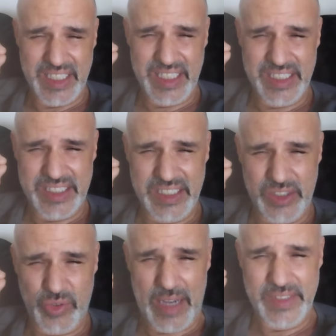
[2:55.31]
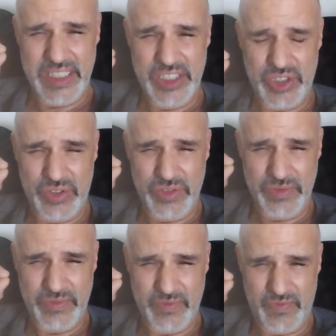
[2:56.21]
is the
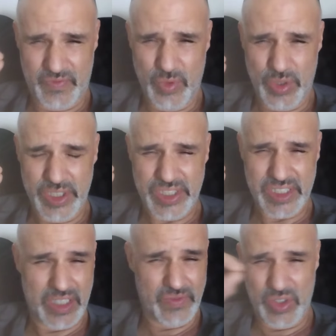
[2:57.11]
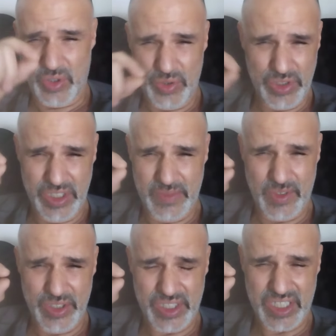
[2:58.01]
gravitational force of the whole
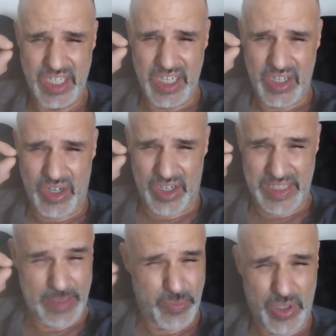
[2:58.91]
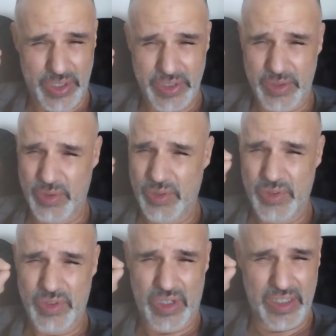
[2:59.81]
universe on that
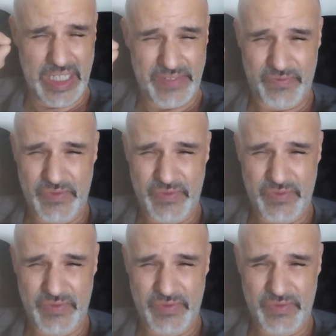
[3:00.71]
particle, on that